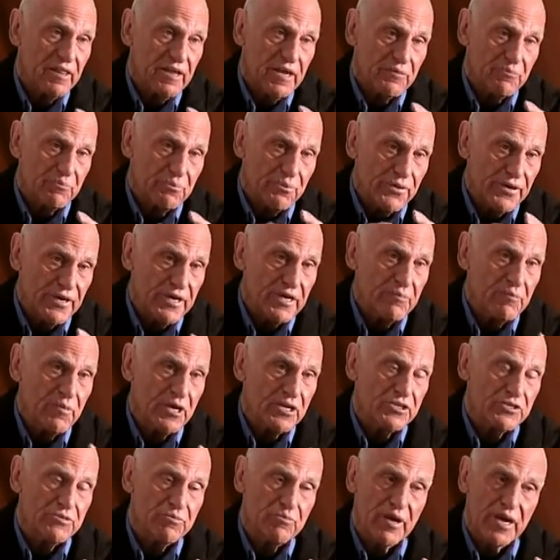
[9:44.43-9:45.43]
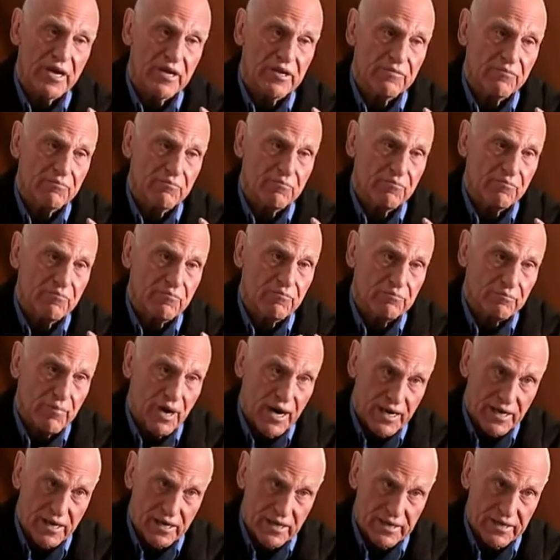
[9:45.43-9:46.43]
it pretty much made
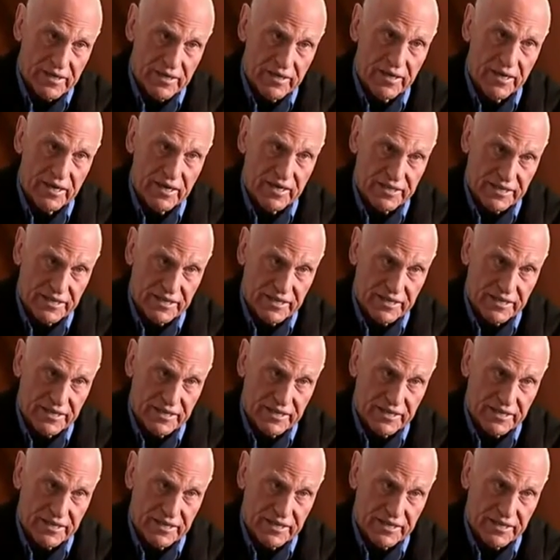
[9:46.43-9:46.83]
modeling